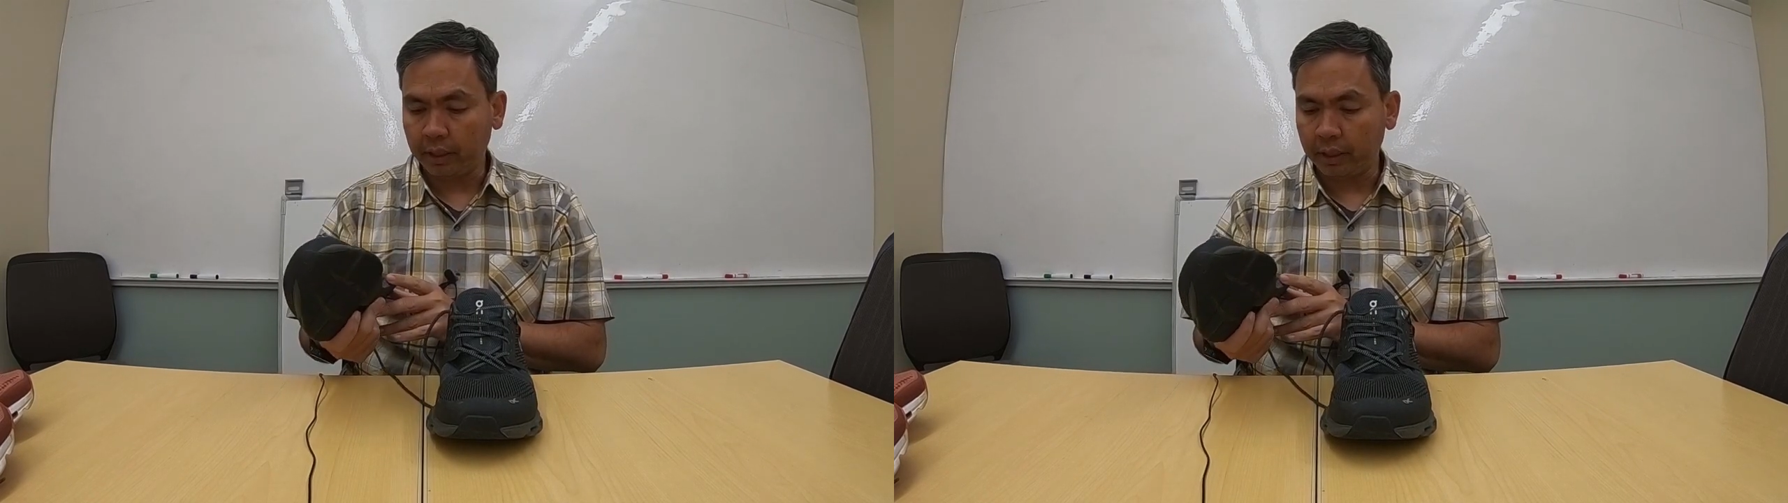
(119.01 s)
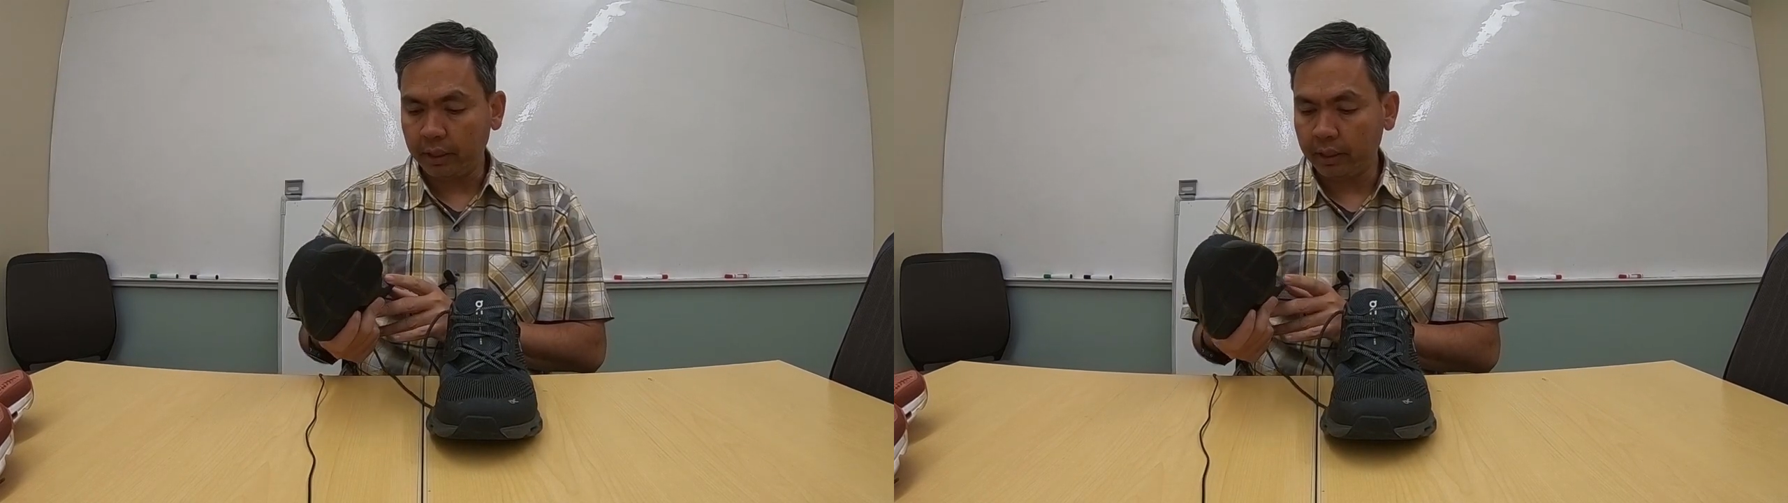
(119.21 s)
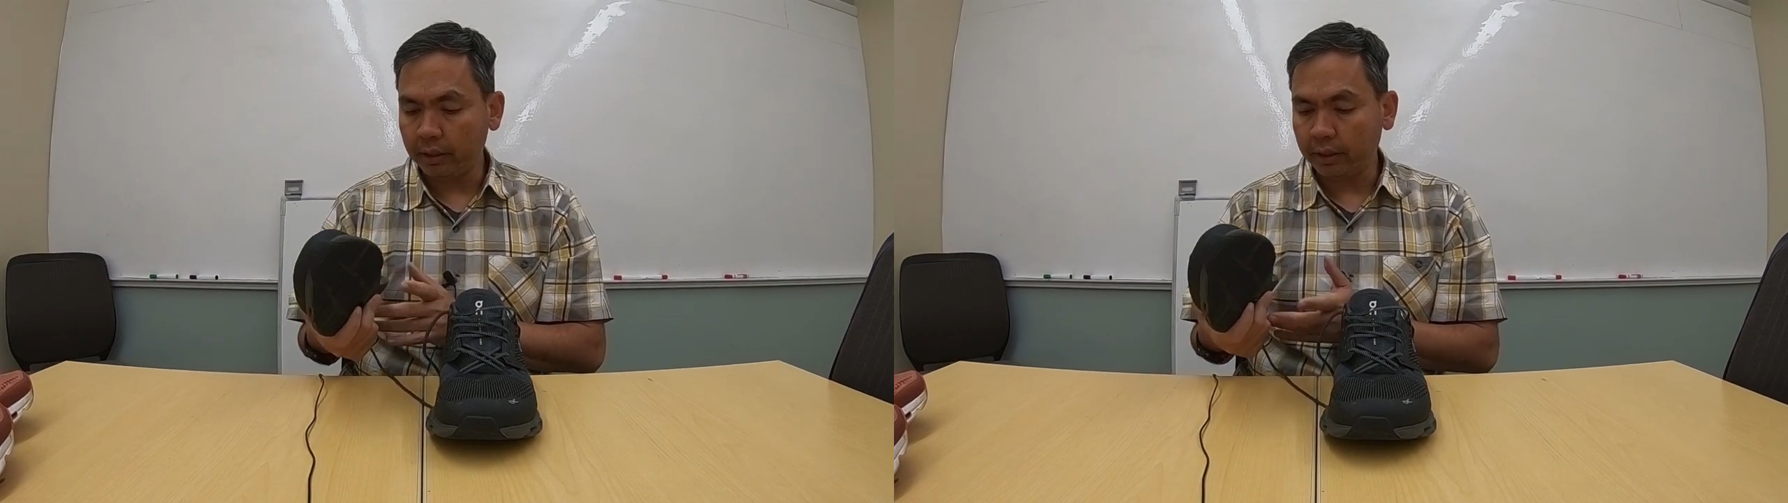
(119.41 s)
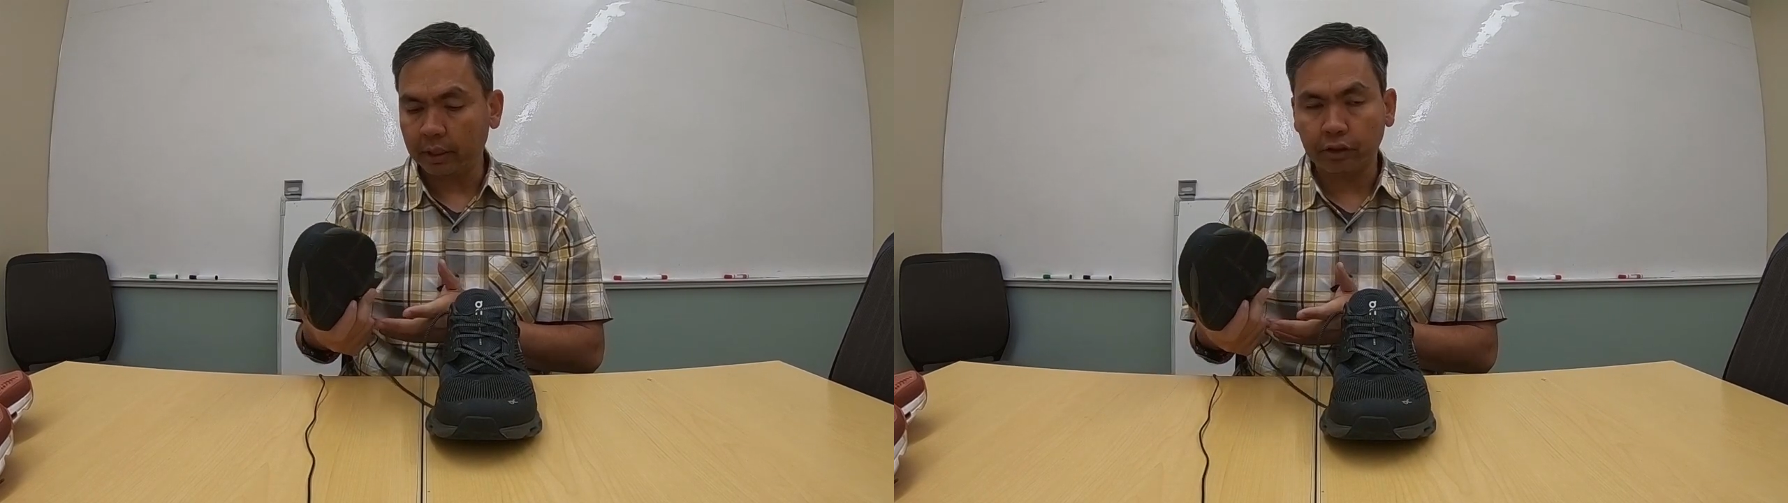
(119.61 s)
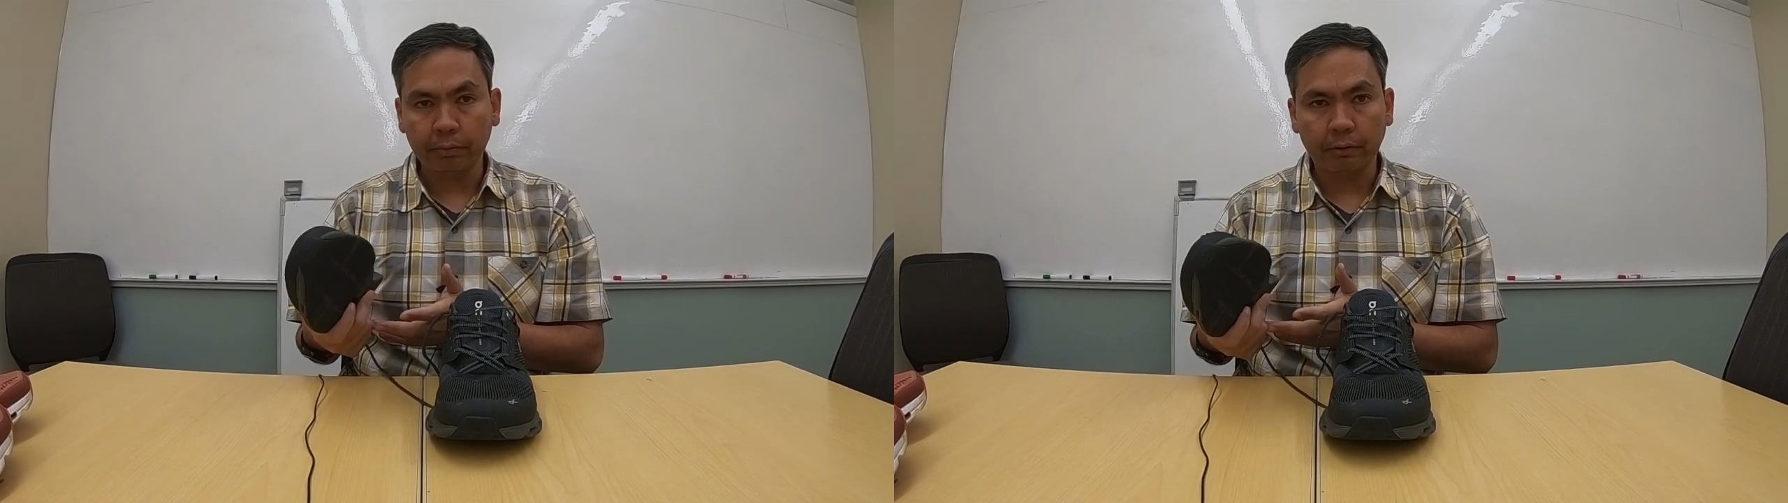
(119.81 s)

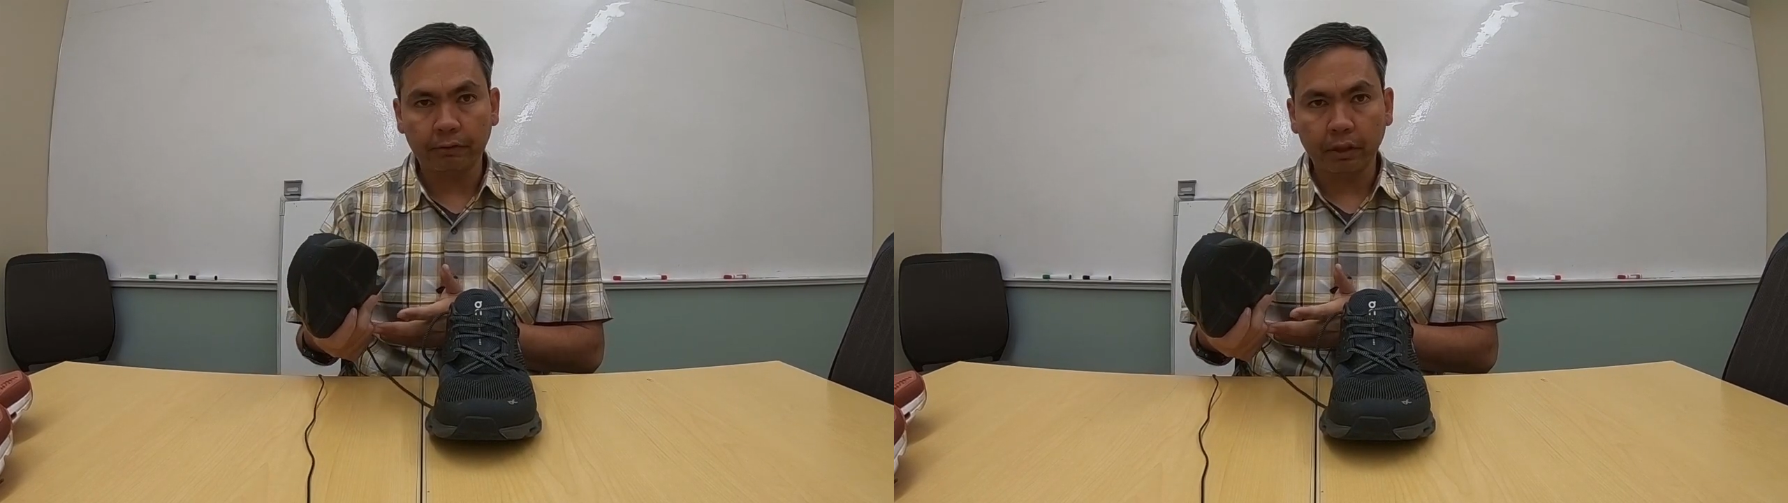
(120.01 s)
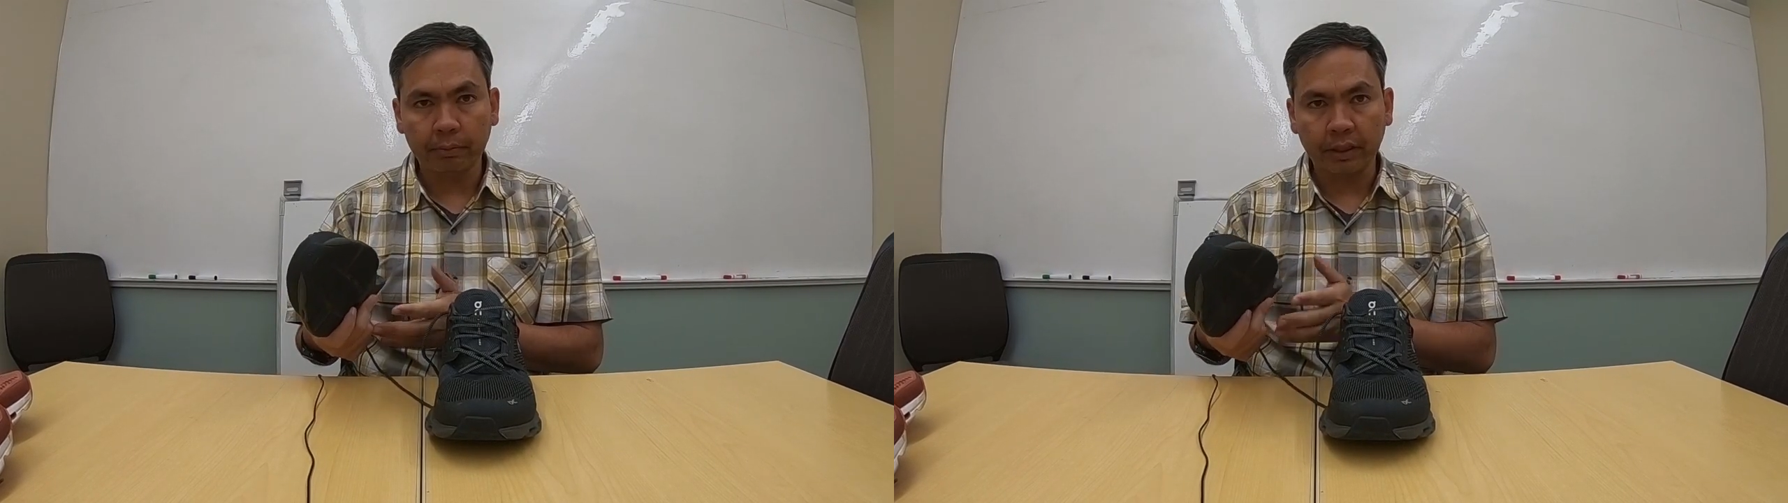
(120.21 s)
Helion superfoam